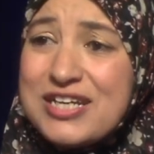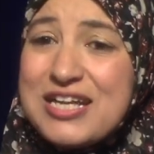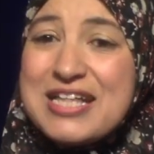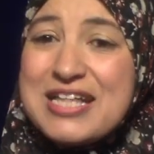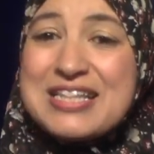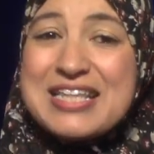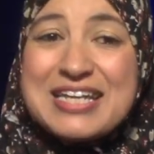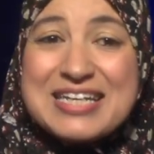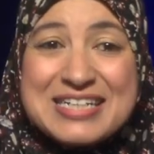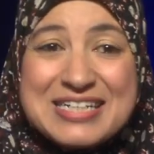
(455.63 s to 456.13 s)

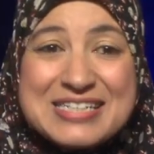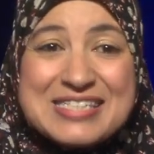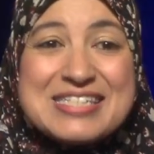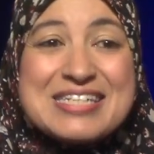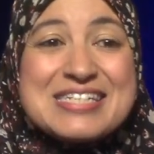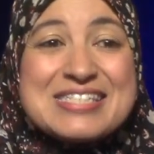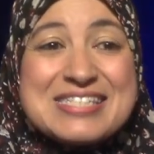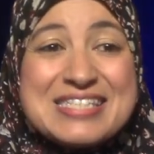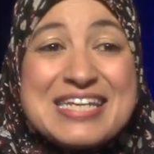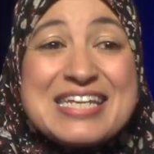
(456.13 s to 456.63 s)
that
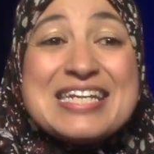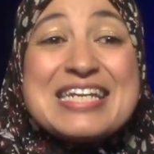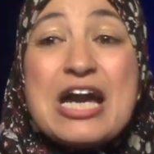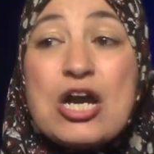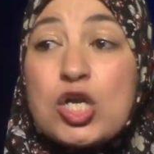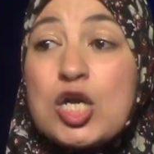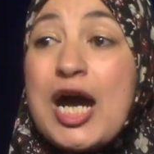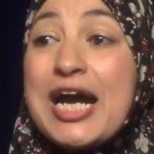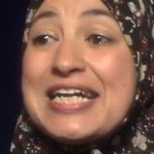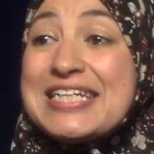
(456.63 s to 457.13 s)
exists in
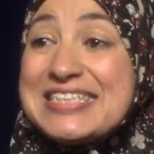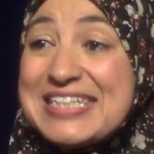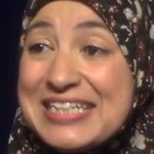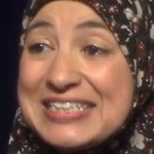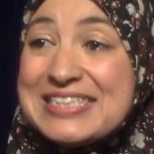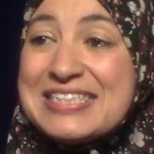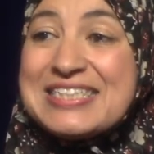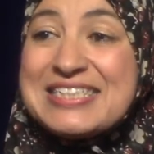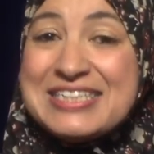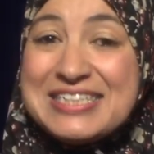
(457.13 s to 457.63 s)
our
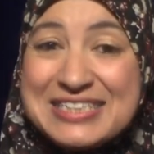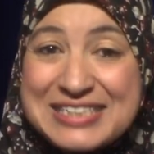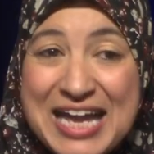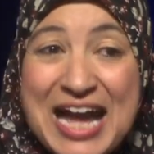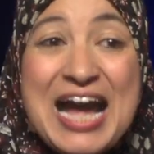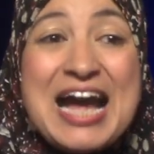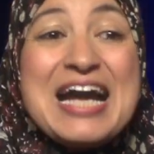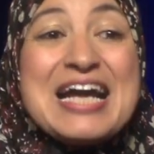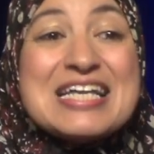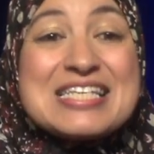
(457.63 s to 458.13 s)
identities
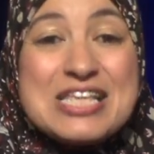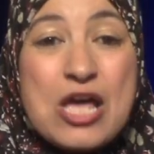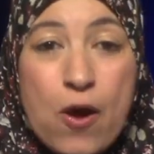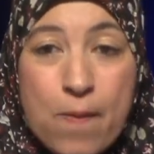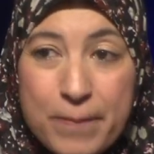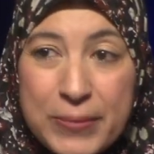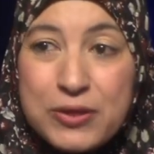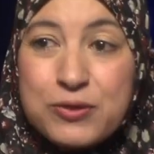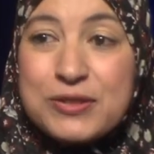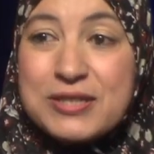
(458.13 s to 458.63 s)
as
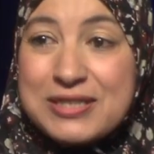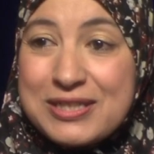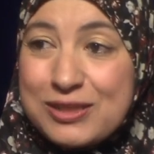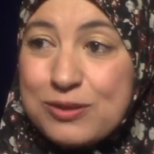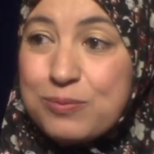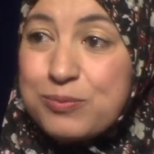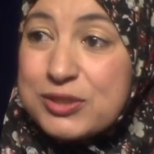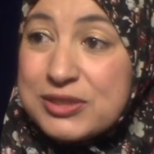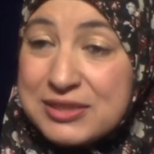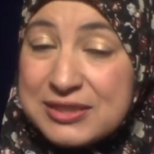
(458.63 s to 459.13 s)
American
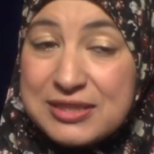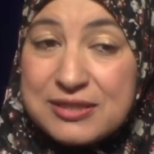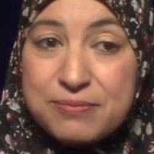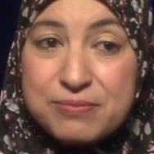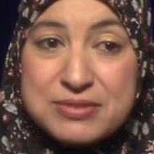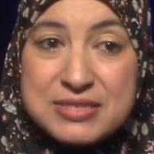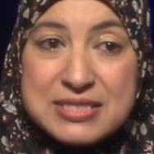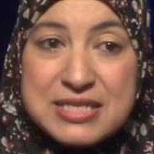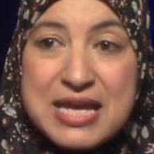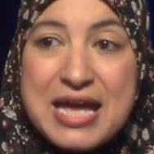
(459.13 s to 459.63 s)

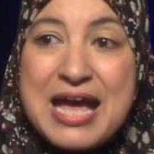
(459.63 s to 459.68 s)
Muslims